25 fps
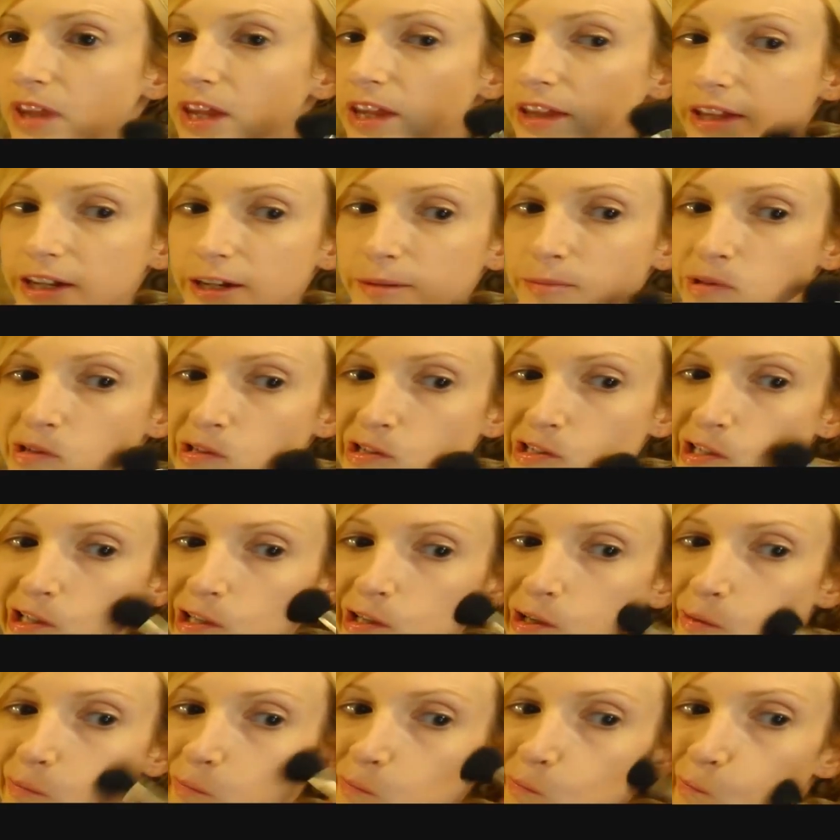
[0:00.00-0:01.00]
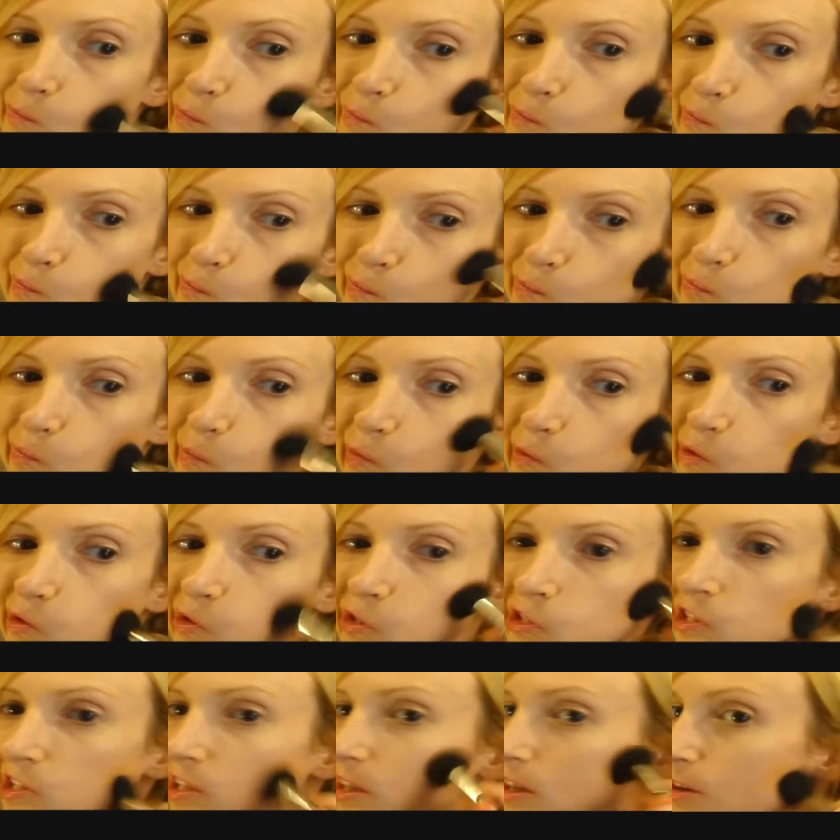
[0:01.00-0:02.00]
And then I'm just gonna
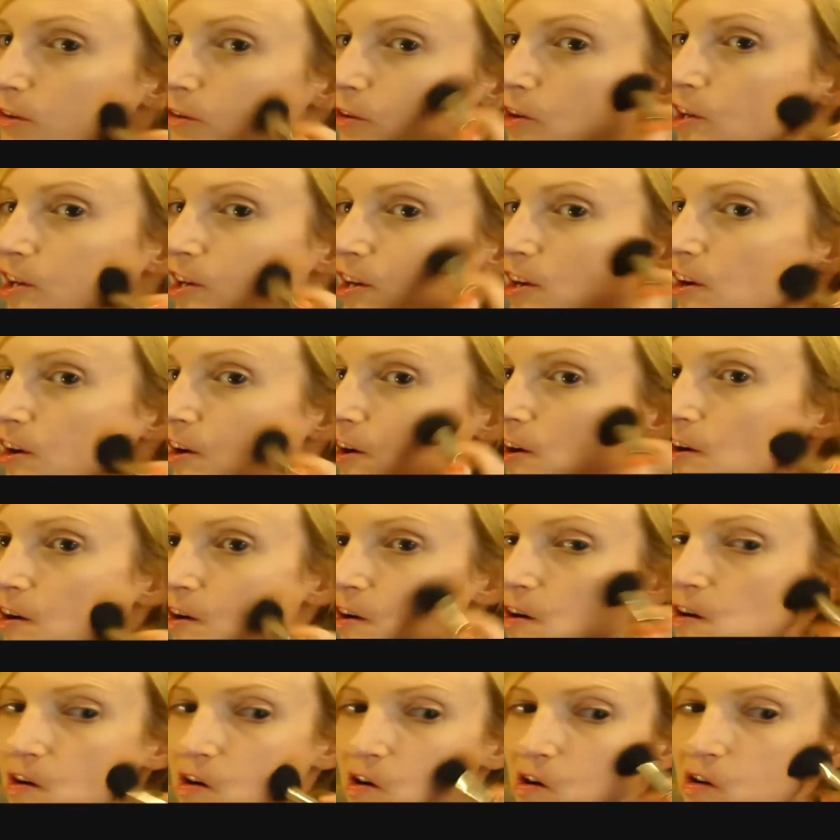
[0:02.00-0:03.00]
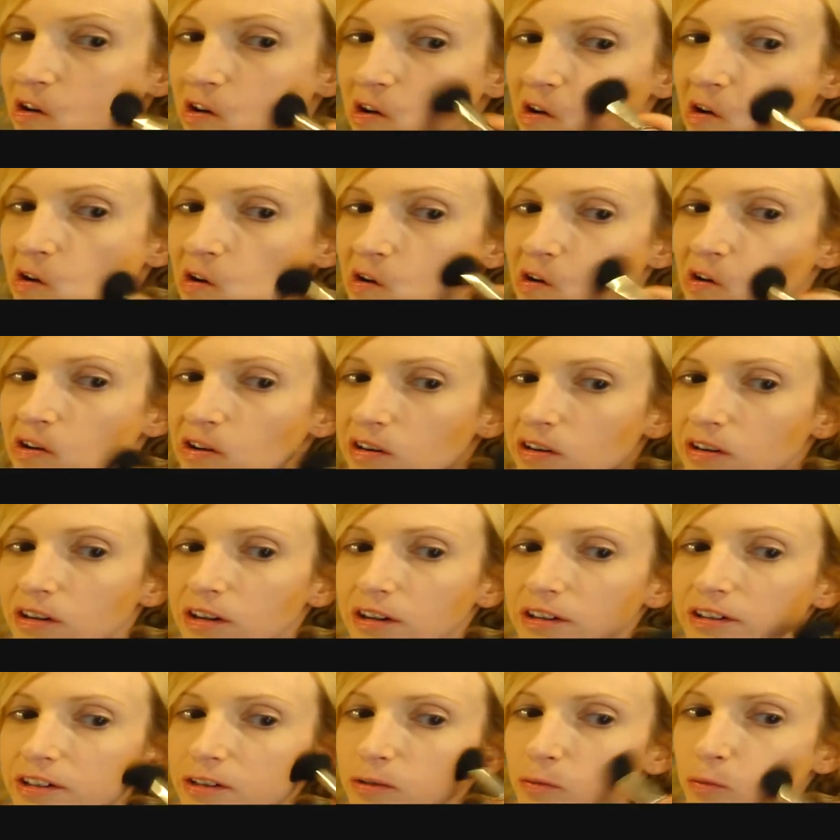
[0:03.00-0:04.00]
mostly get right here
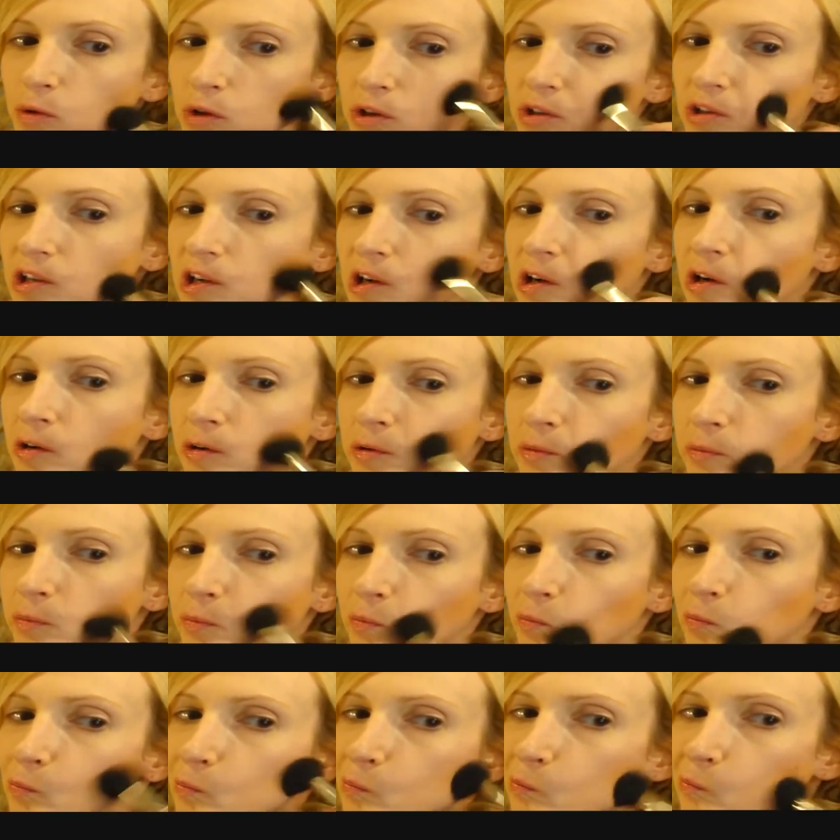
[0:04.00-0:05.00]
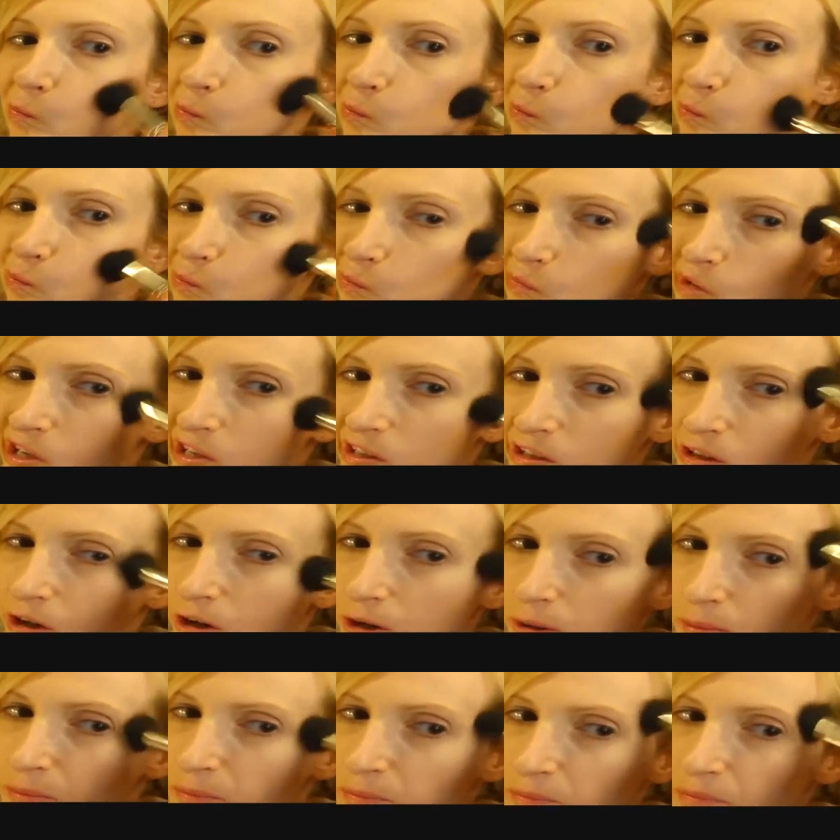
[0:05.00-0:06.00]
and then work out and
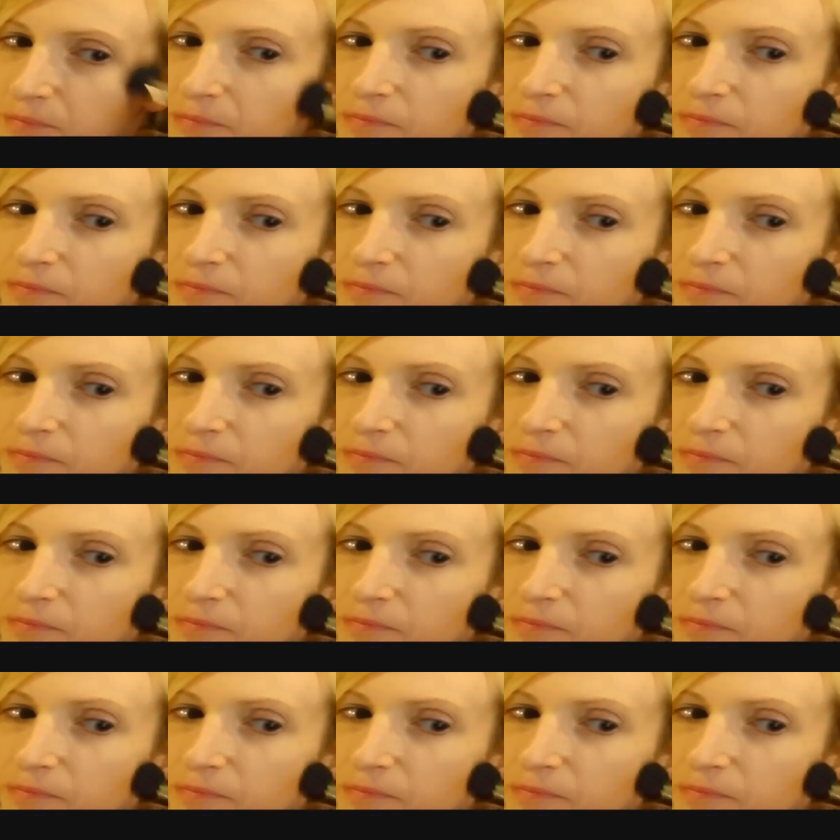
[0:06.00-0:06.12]
up.